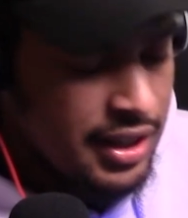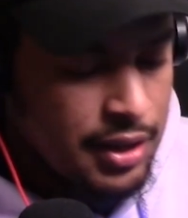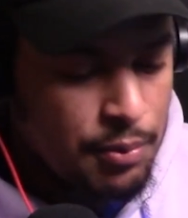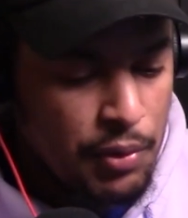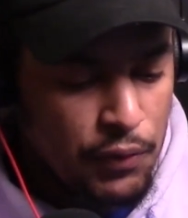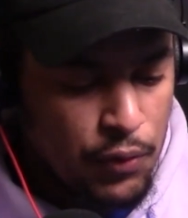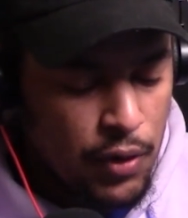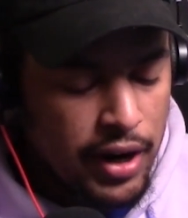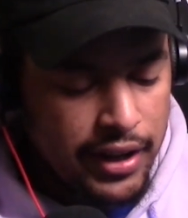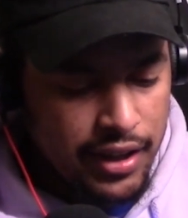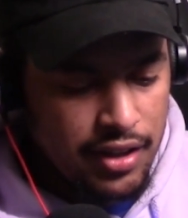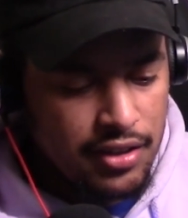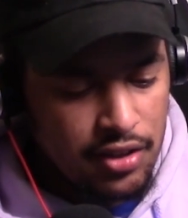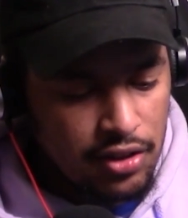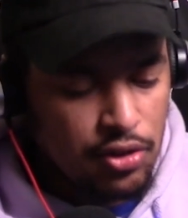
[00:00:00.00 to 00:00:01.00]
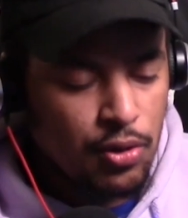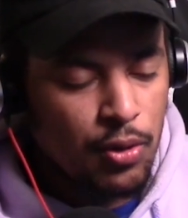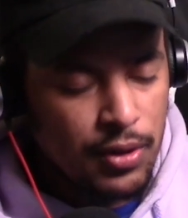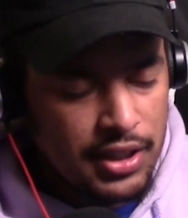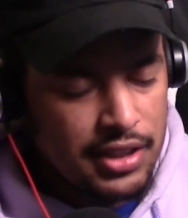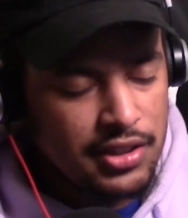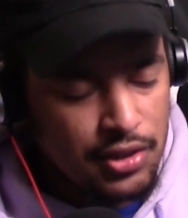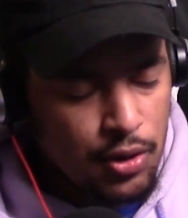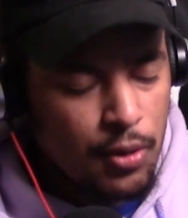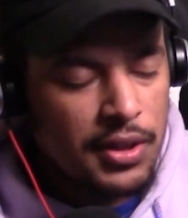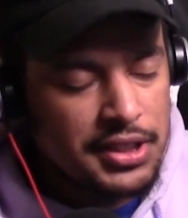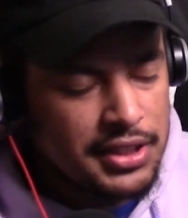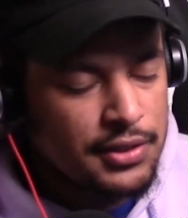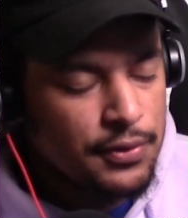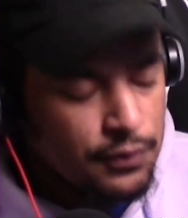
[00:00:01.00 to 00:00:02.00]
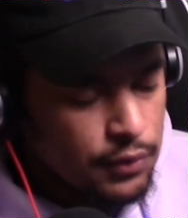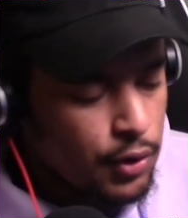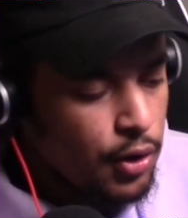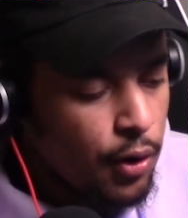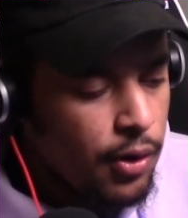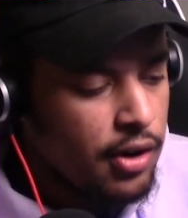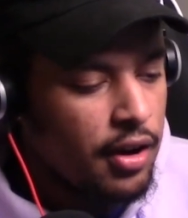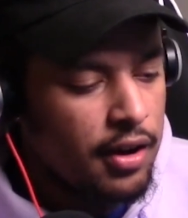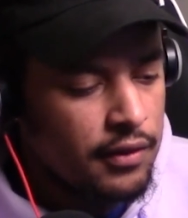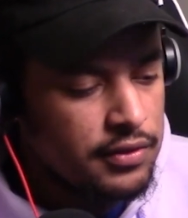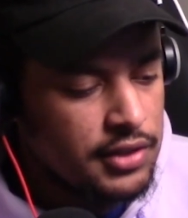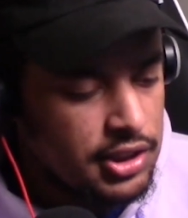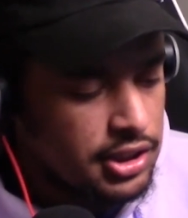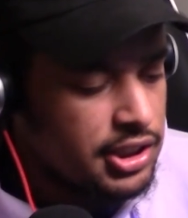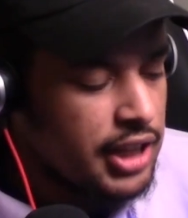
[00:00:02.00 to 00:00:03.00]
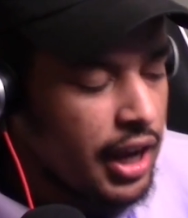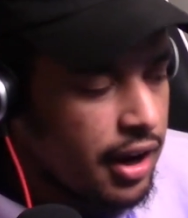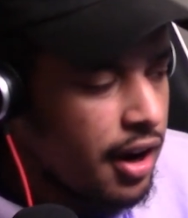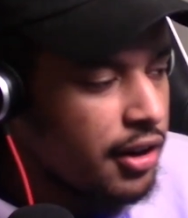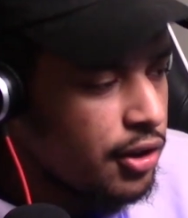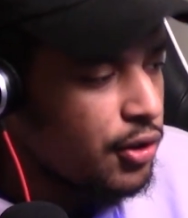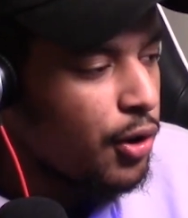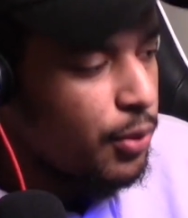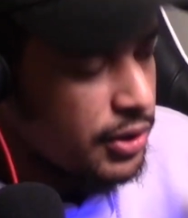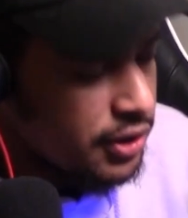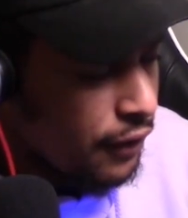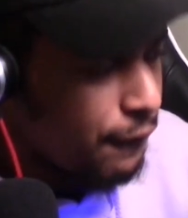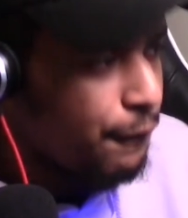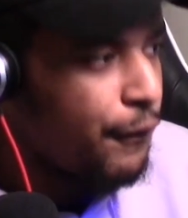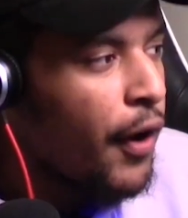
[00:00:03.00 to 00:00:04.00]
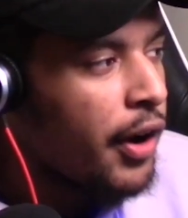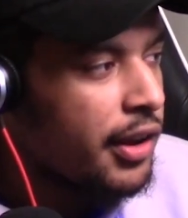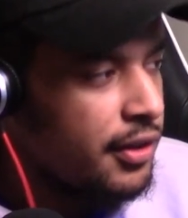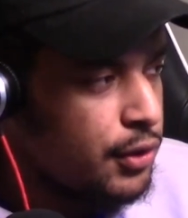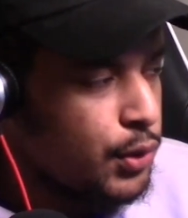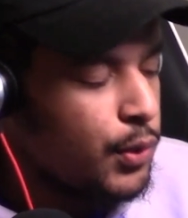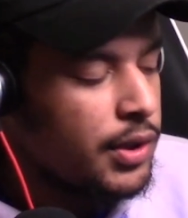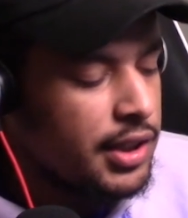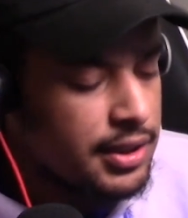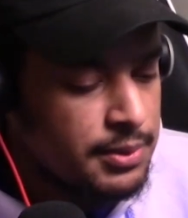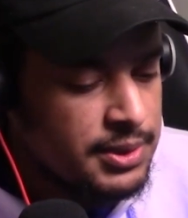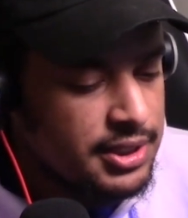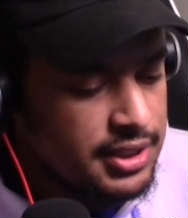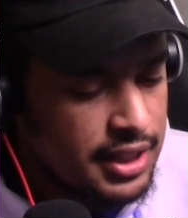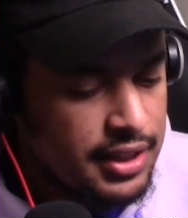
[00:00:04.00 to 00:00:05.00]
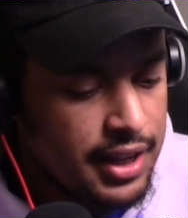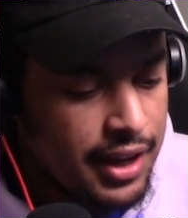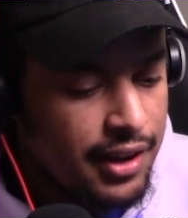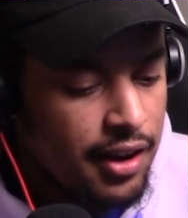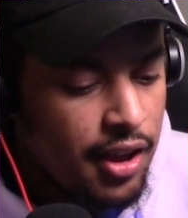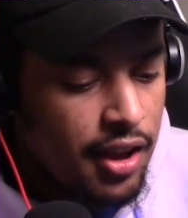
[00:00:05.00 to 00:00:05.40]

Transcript: Before I get into this chorus, and this chorus is going off, Jack Harlow know what the fuck he doing, let me say that.